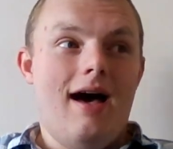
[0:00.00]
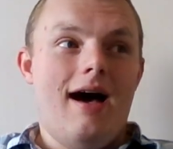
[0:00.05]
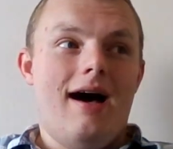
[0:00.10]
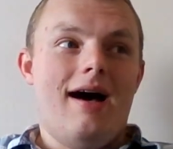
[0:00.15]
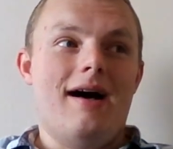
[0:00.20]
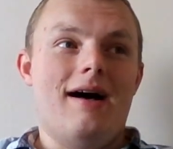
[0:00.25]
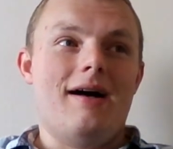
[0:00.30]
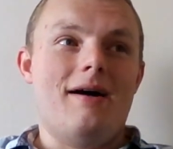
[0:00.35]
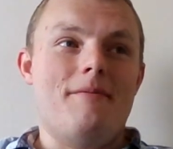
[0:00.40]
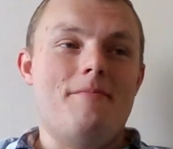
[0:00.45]

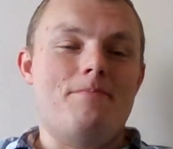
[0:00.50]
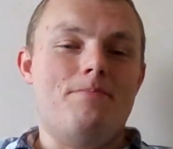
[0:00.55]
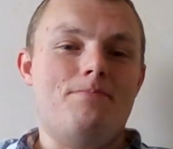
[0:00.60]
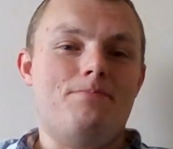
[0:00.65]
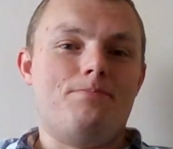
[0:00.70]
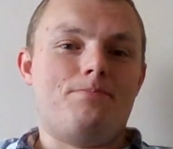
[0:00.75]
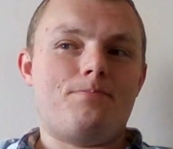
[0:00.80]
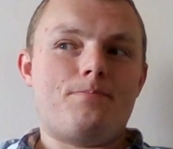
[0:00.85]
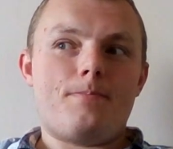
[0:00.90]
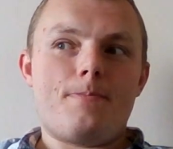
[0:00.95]

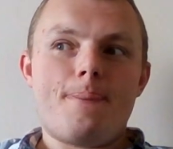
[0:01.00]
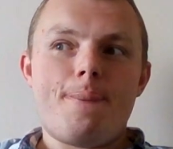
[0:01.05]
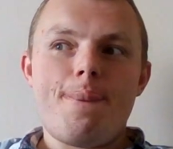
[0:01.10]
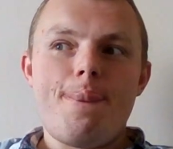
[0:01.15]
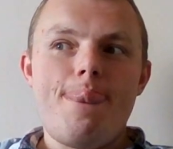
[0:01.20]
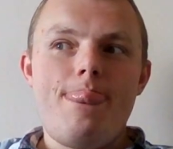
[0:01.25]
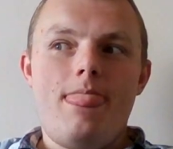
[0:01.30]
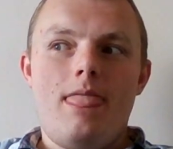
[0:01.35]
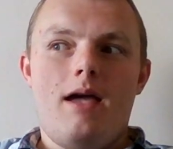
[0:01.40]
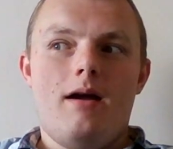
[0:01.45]

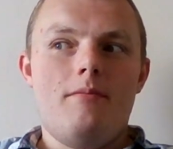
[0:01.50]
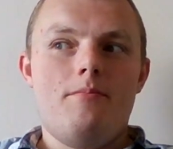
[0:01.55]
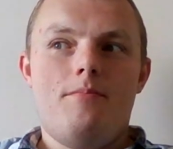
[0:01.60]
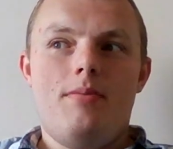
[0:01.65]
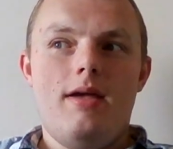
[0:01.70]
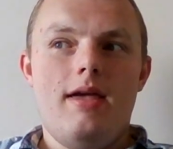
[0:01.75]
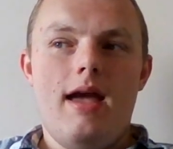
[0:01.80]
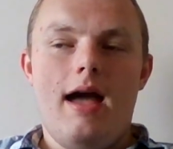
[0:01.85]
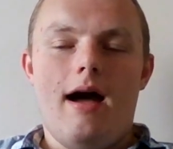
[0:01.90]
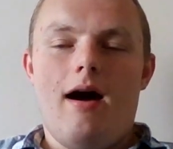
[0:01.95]

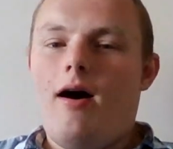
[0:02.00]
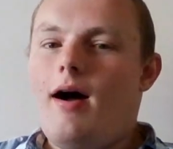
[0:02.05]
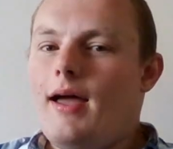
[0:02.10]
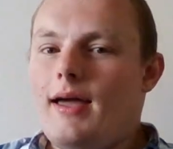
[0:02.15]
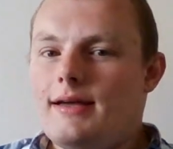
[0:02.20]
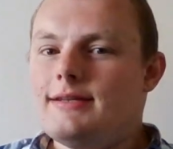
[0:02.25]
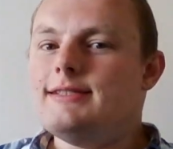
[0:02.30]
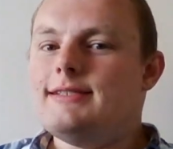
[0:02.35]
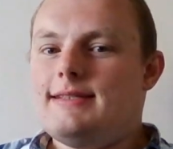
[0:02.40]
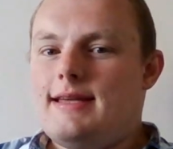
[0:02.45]
But yeah, I
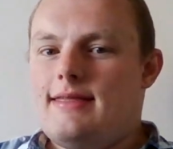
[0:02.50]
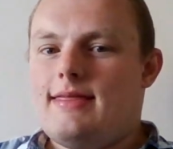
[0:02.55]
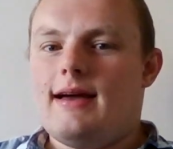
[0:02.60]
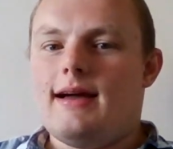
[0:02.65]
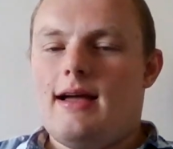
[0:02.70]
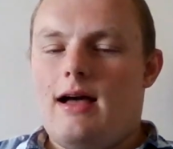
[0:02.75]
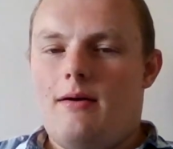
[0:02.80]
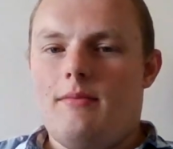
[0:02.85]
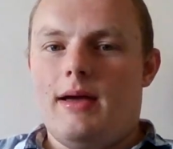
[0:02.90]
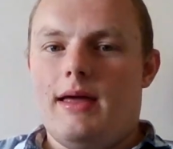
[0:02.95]
can see
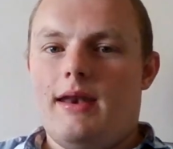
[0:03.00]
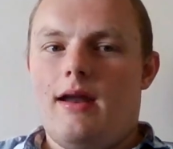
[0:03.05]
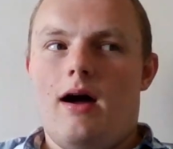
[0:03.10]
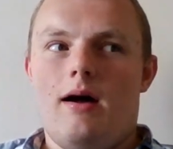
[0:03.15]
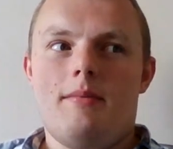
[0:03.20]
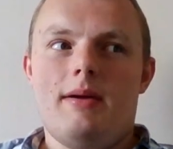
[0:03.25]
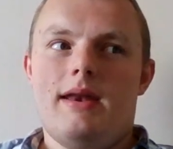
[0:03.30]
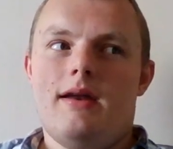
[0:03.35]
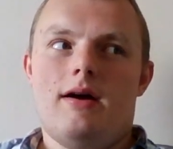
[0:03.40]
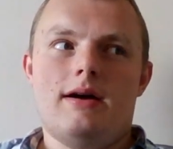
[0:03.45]
that coming.
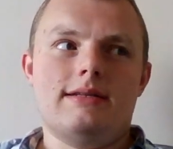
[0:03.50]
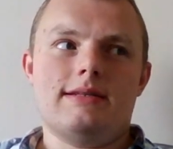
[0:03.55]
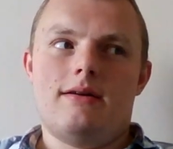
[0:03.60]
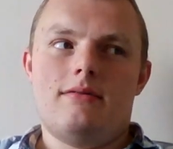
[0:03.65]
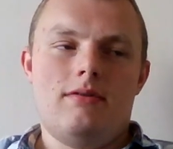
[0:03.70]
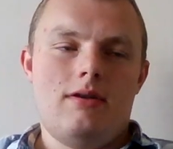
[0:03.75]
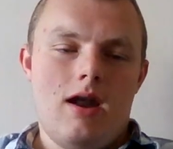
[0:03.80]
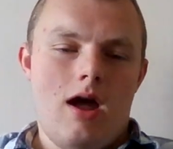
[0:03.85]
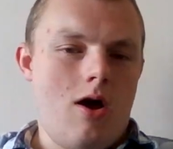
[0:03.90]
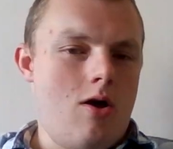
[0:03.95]
I mean, I
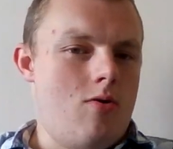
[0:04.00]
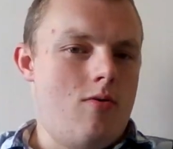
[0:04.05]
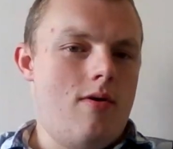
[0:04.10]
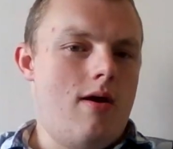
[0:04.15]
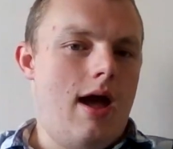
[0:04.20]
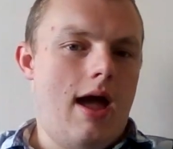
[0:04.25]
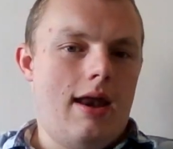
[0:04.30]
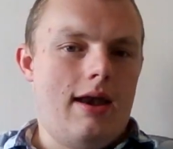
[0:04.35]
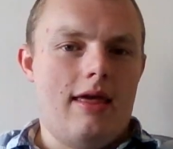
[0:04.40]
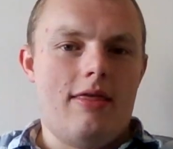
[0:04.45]
don't know
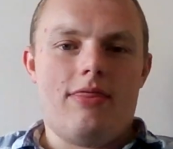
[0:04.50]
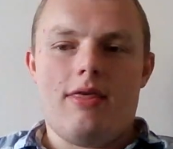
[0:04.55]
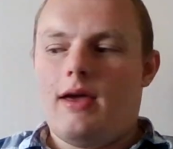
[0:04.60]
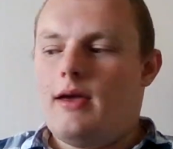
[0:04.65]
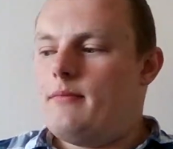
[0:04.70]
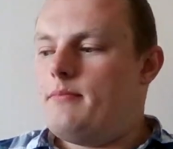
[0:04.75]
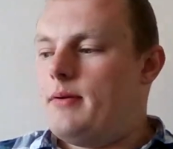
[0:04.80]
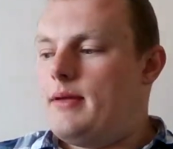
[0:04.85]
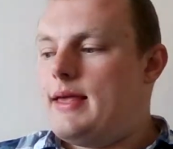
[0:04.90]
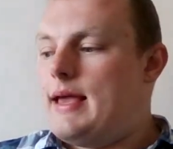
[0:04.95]

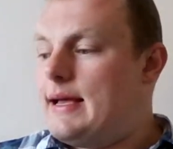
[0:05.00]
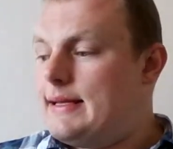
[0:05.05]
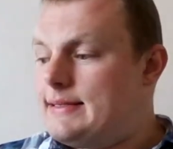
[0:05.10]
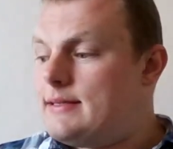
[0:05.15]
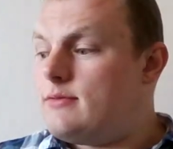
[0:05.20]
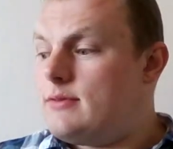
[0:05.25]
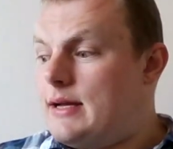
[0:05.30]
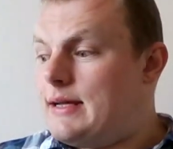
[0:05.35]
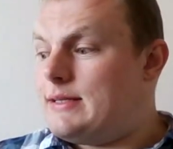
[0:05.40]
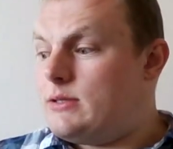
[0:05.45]
anything, but yes,
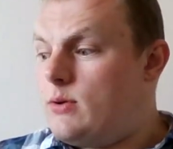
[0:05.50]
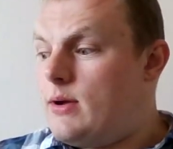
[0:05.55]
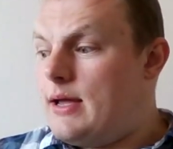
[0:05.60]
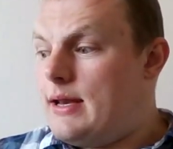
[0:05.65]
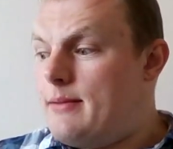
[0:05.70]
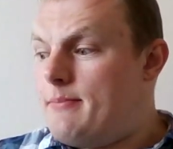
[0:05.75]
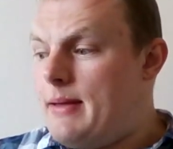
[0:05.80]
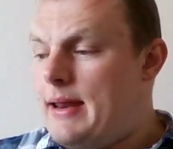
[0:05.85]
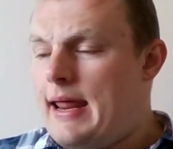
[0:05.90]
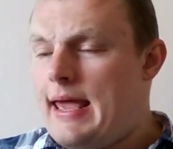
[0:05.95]
I'll get to it
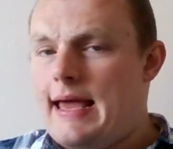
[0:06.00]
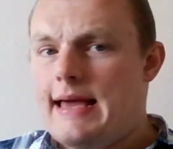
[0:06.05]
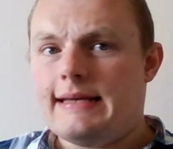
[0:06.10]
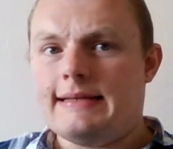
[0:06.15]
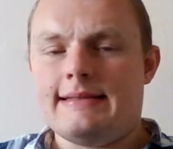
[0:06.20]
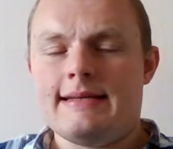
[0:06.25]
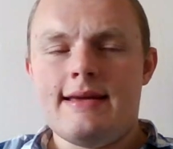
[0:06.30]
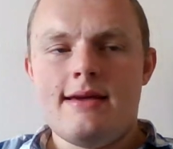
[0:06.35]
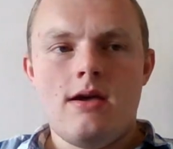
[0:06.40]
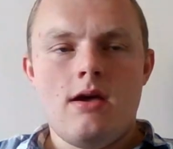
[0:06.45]
in a
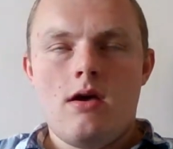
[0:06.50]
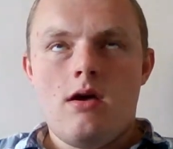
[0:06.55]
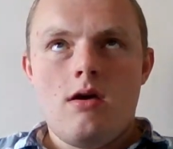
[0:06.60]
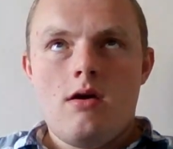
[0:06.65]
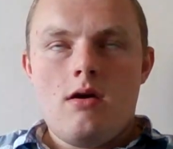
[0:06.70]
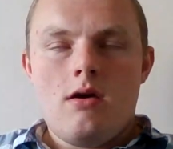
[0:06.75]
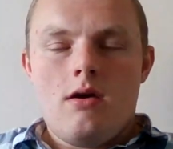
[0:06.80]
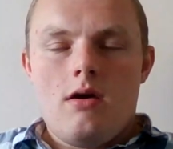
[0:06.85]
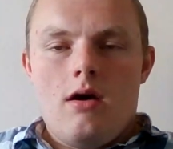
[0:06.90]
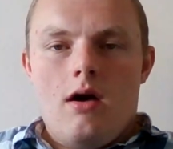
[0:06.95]
minute.
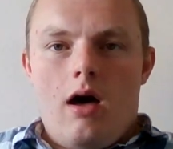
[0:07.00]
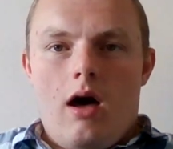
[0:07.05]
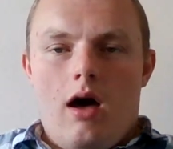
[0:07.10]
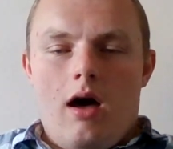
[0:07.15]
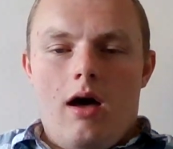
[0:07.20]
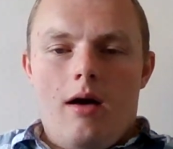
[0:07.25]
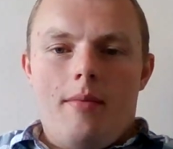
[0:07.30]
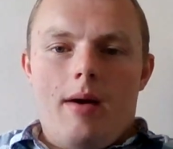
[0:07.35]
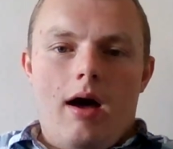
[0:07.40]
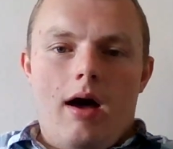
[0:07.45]

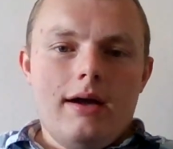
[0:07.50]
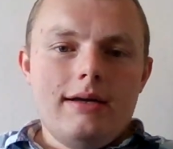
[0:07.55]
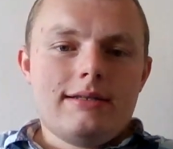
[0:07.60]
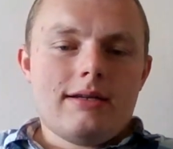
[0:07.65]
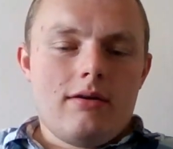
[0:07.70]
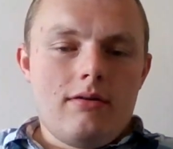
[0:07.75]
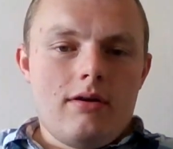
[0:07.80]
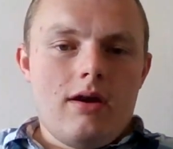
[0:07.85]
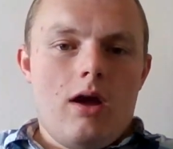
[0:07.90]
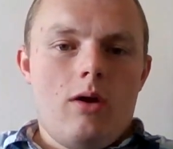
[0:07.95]
I
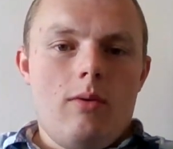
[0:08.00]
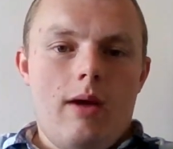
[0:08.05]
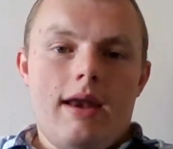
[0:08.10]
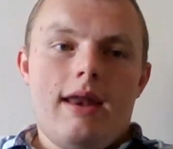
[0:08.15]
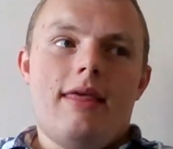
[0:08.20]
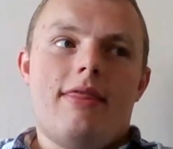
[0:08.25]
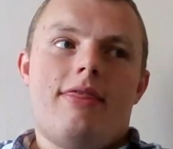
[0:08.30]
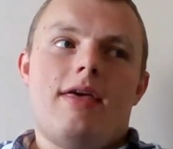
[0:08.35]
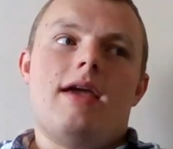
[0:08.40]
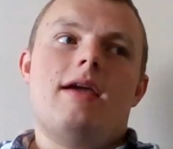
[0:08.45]
don't know
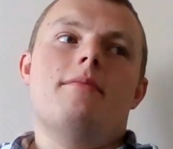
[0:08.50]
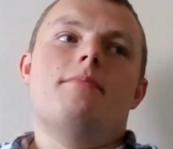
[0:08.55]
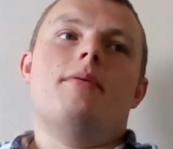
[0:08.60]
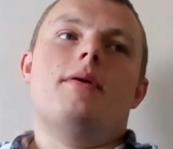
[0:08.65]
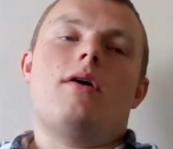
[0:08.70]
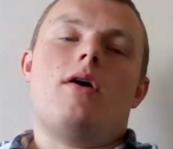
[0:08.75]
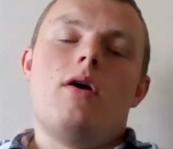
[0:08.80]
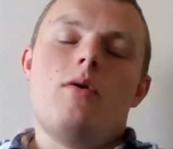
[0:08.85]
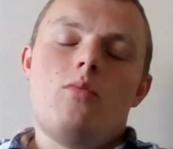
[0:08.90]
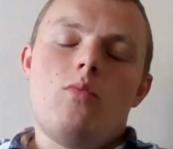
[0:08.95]
anything,
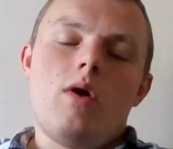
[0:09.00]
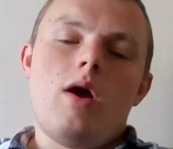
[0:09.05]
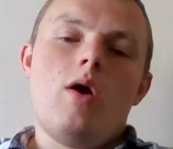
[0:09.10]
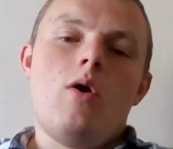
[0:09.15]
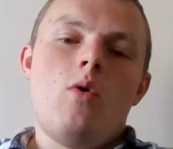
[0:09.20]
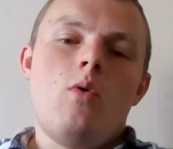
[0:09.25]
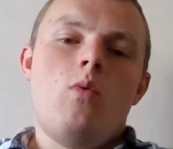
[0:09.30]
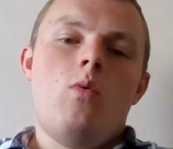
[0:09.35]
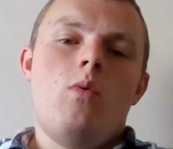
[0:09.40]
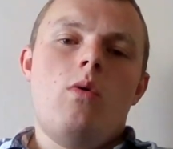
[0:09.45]
but I
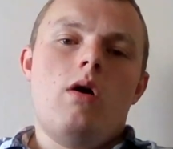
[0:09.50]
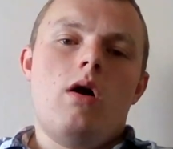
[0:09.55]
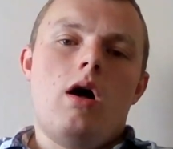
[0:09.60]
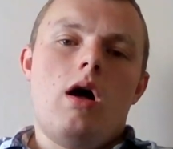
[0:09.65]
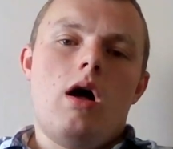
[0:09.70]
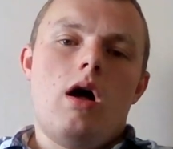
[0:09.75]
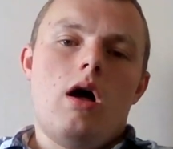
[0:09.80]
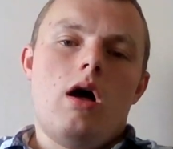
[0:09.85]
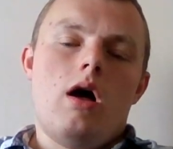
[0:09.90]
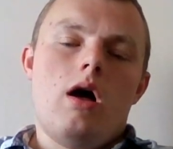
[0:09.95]
will.
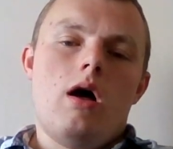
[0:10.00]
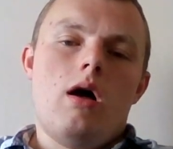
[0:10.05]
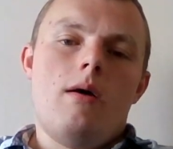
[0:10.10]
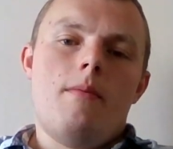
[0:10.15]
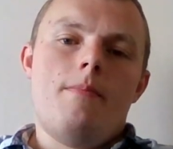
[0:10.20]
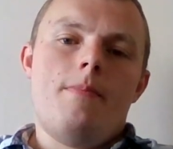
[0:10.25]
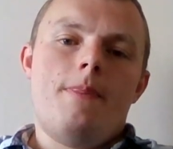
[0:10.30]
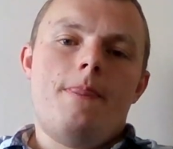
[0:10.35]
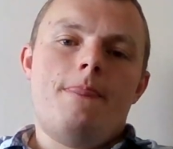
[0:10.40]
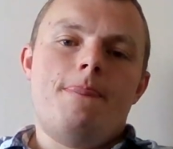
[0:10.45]

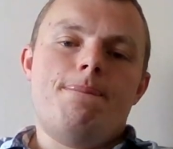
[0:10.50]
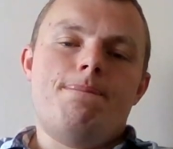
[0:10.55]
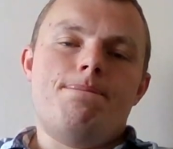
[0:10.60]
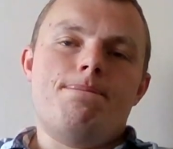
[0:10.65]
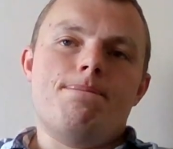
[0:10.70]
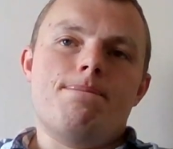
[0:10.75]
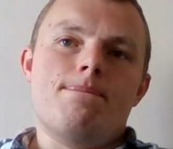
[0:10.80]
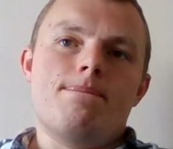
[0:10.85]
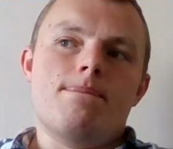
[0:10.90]
I